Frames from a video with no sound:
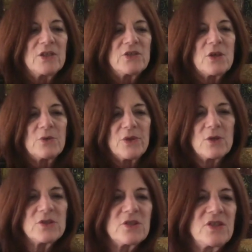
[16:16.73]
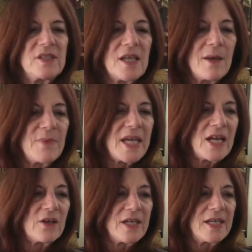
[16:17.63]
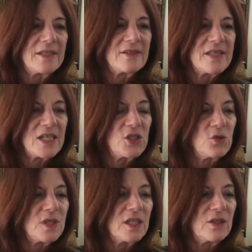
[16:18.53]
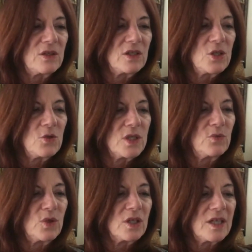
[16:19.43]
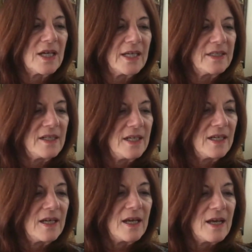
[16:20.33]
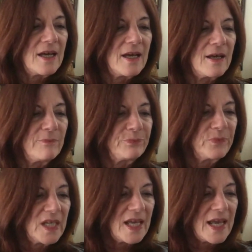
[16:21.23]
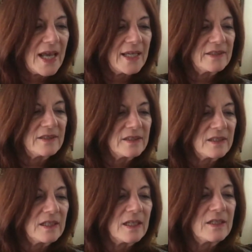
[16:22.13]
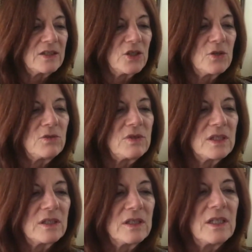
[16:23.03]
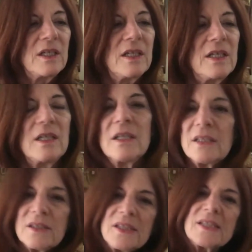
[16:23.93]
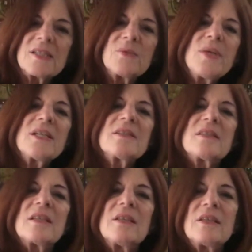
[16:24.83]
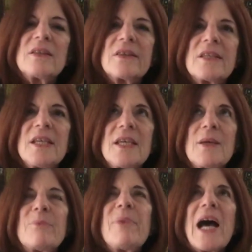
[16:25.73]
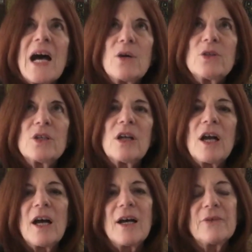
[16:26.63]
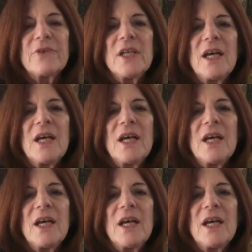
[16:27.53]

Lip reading: So those are some areas that you can work on. Um, and don't dismiss the power of